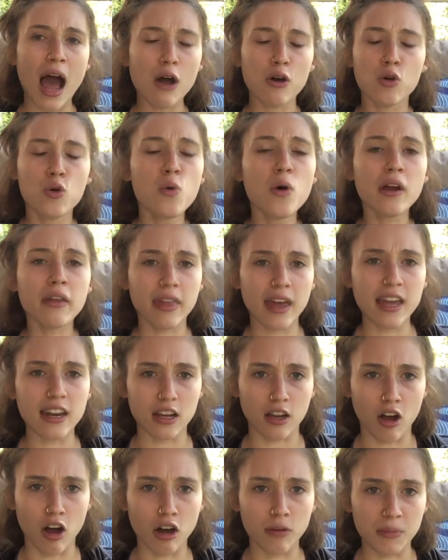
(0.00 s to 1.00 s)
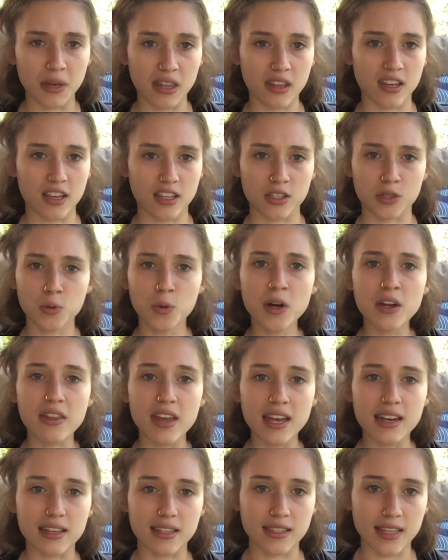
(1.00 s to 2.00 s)
Who are they to call me this? Who are
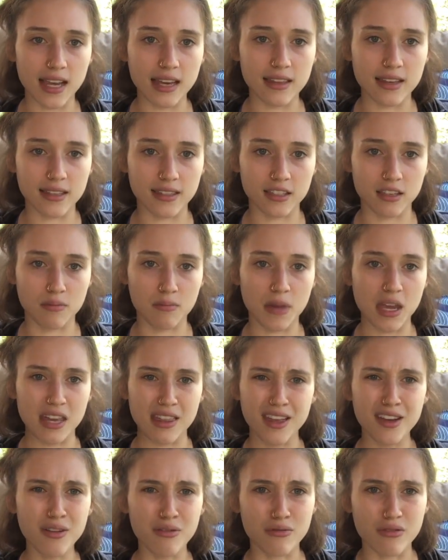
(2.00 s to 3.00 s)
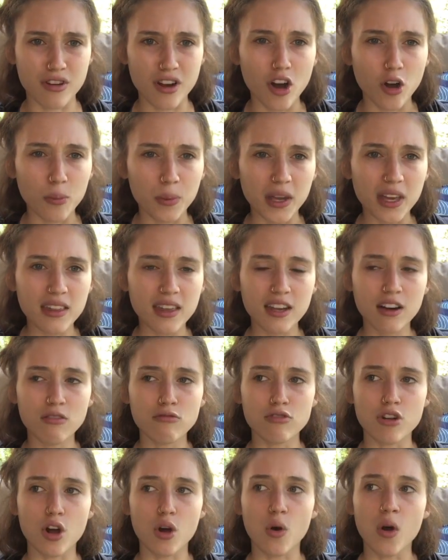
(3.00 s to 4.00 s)
they to say this to me? They don't know me. They
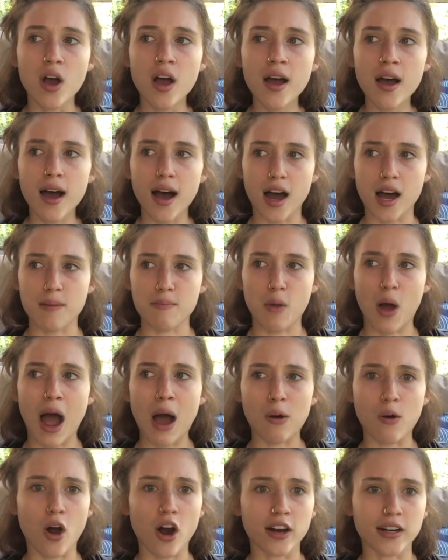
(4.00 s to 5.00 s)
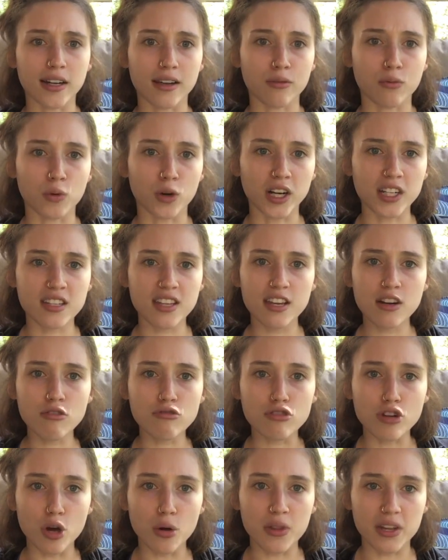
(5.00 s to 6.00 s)
don't know how hard I've worked. They
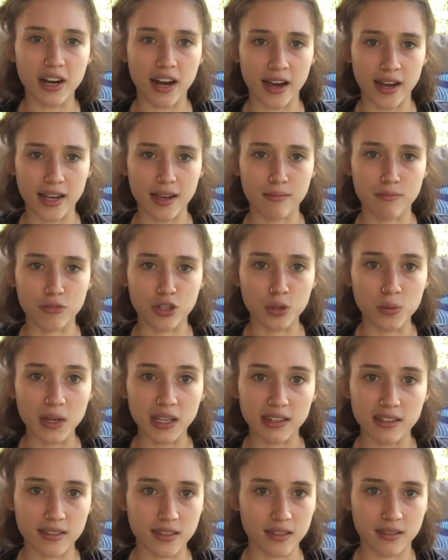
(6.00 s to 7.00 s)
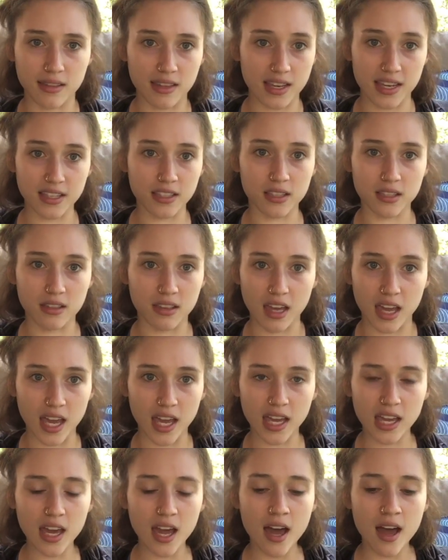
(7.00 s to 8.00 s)
don't know that I am doing this
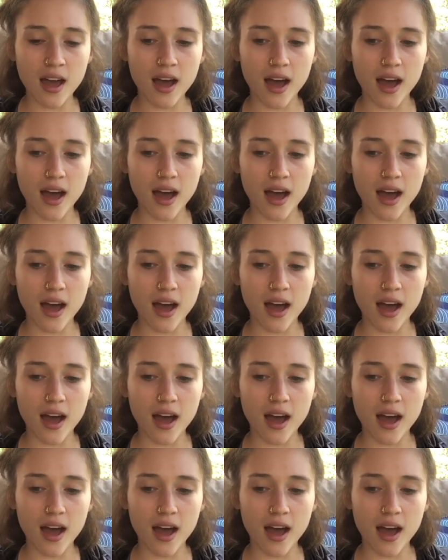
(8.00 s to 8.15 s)
thing.